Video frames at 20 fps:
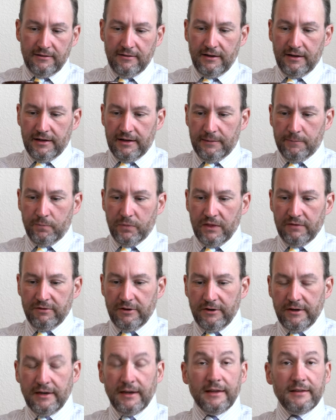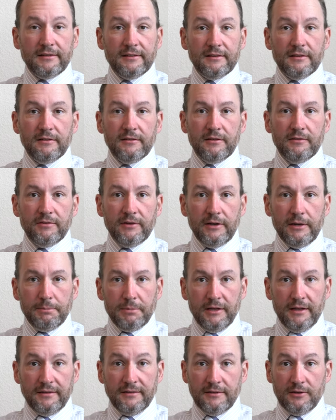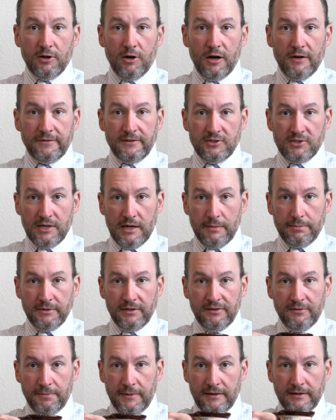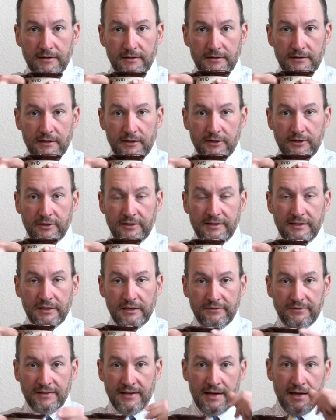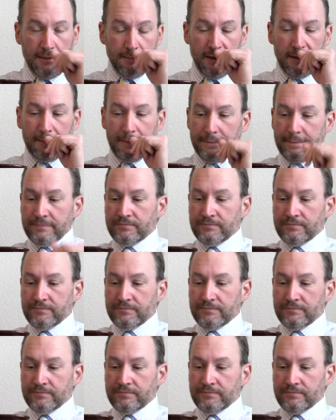uh, very nice, very pleasant coffee shop to spend a, a good deal of time in.